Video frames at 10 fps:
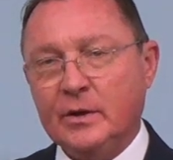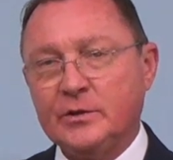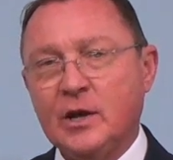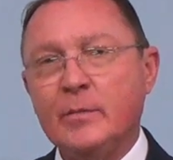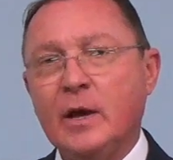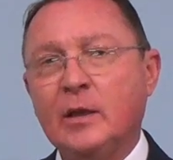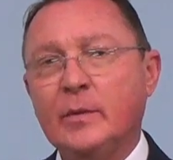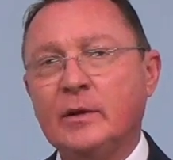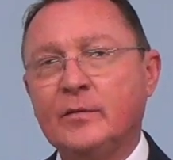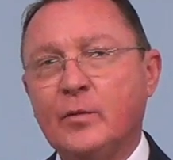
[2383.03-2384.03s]
some
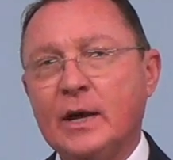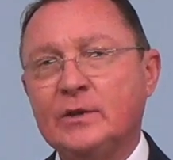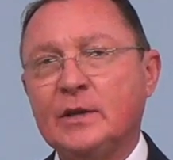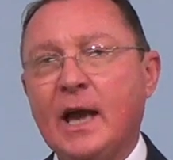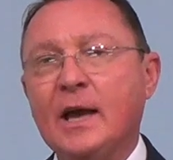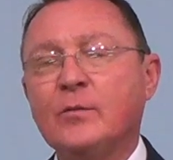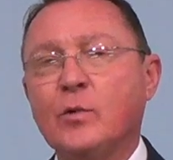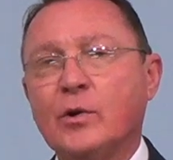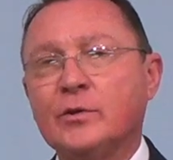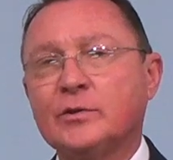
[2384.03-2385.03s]
element of grace and
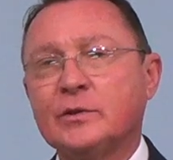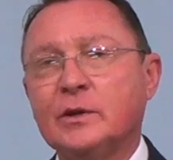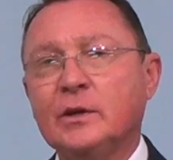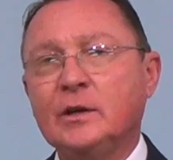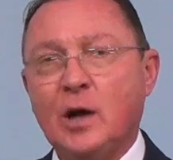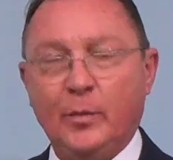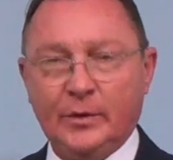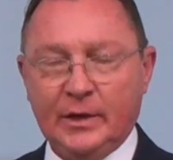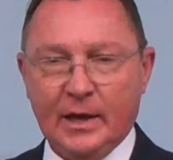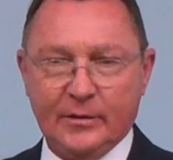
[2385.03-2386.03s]
works coupled
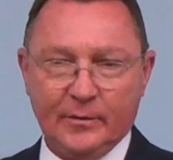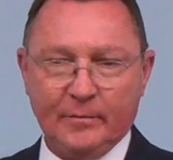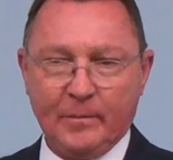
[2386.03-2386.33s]
together.